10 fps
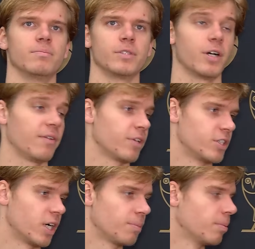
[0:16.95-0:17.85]
you know, having a
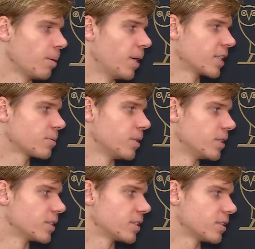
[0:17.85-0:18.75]
job to play
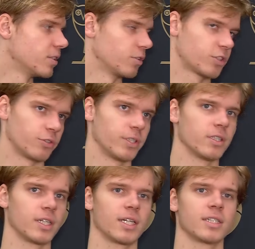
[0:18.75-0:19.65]
basketball is, you know,
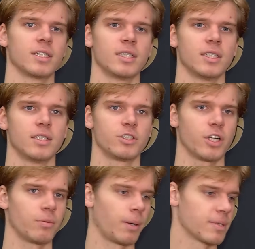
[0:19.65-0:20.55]
surreal. And I
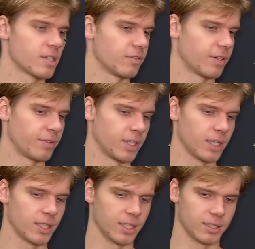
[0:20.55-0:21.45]
try to remind myself every
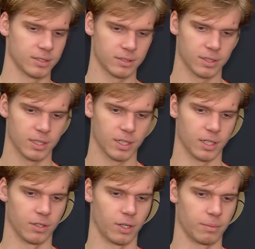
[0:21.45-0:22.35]
day that,
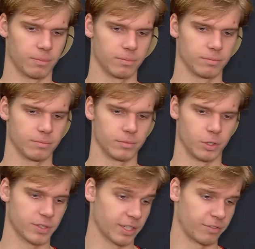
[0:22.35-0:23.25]
you know, I'm
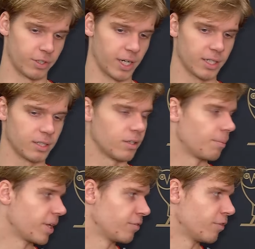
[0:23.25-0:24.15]
don't take it for granted. You know,
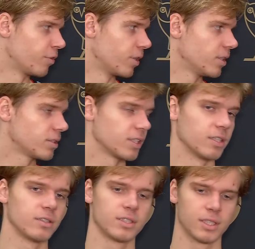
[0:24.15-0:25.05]
I'm thankful for it.
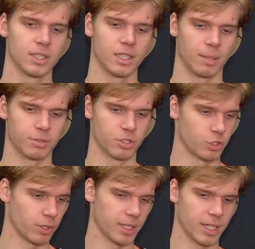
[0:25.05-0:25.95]
So I'm just
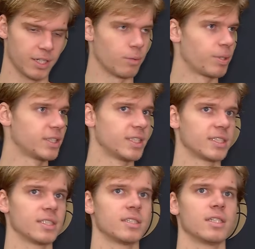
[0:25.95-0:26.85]
enjoying that. You know,
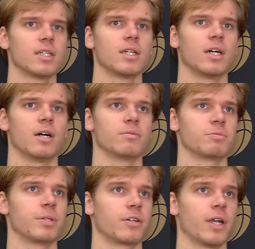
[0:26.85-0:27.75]
preseason,
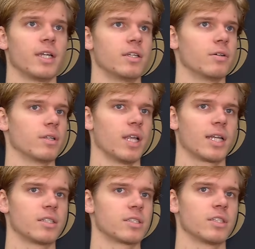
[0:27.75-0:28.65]
it's been great. You know, a
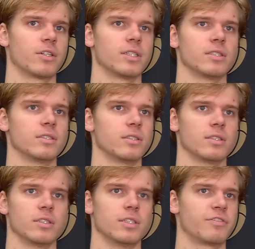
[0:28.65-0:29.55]
lot of just learning
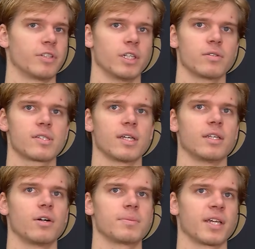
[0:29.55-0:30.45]
different notes that,
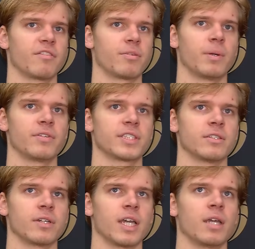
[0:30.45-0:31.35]
you know, I'm taking from every
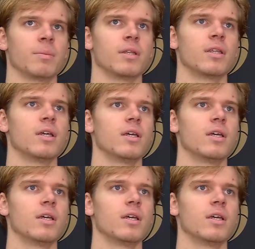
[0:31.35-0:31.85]
single game and